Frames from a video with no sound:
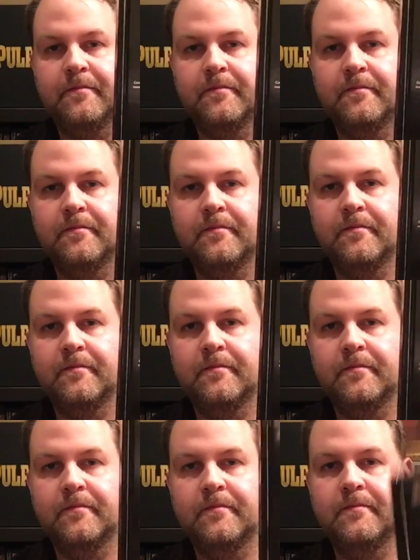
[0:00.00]

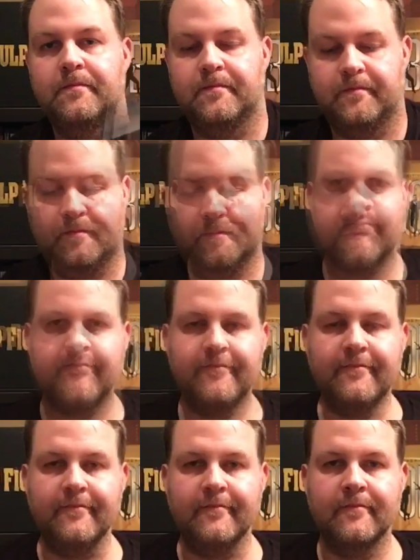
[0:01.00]

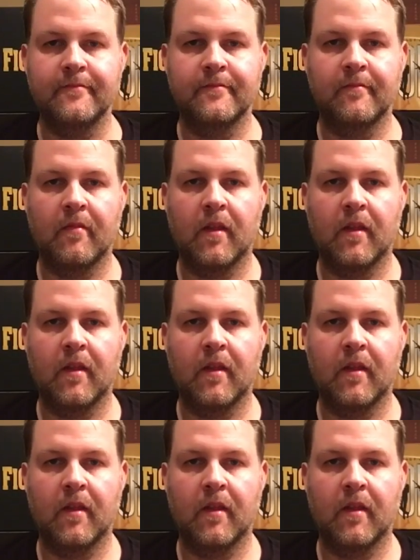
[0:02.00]
Nobody speaks.